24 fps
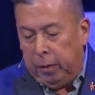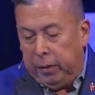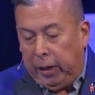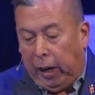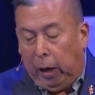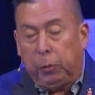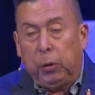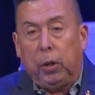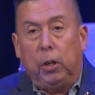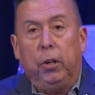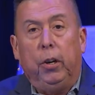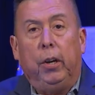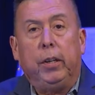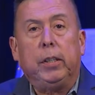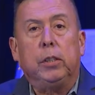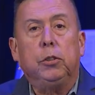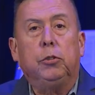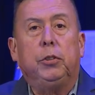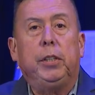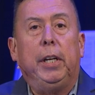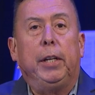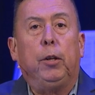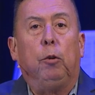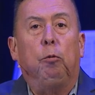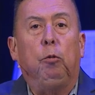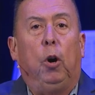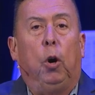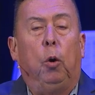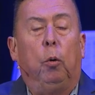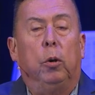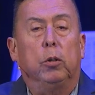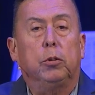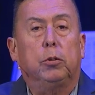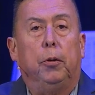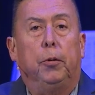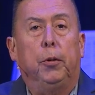I would look and see the
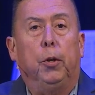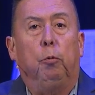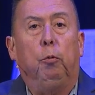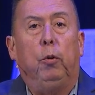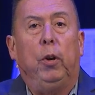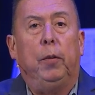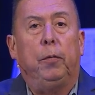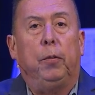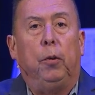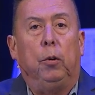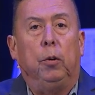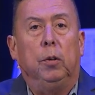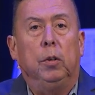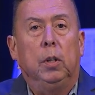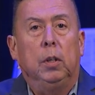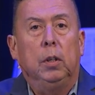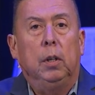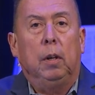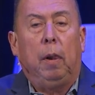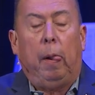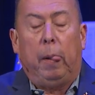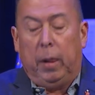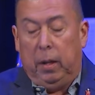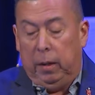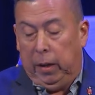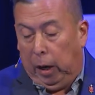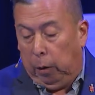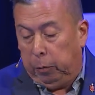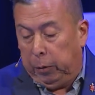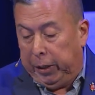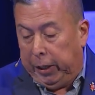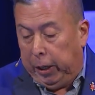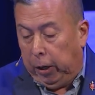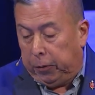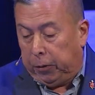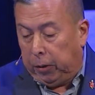rowers on the river. I
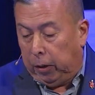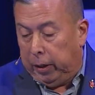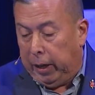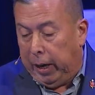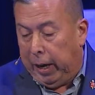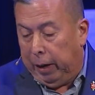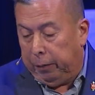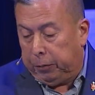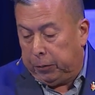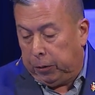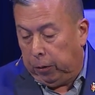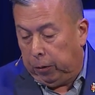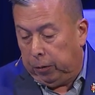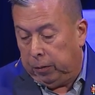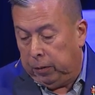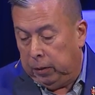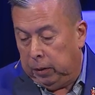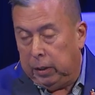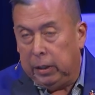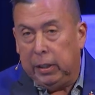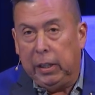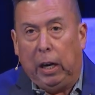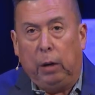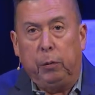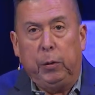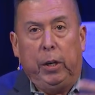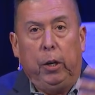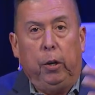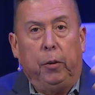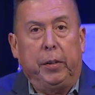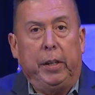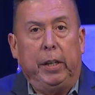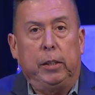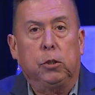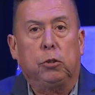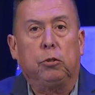would hear the laughter. I would hear
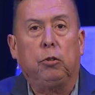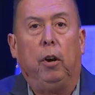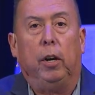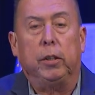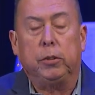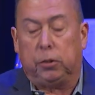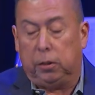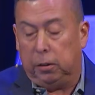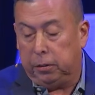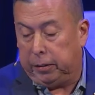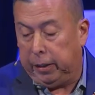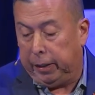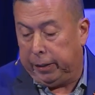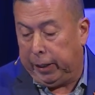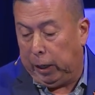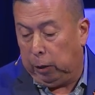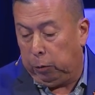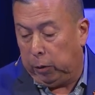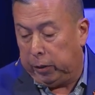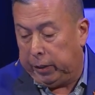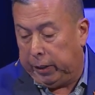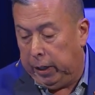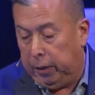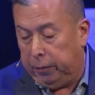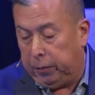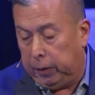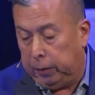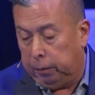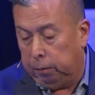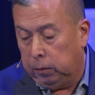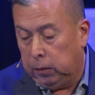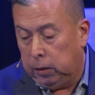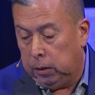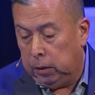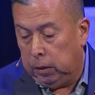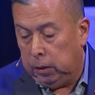the instructions that they were given.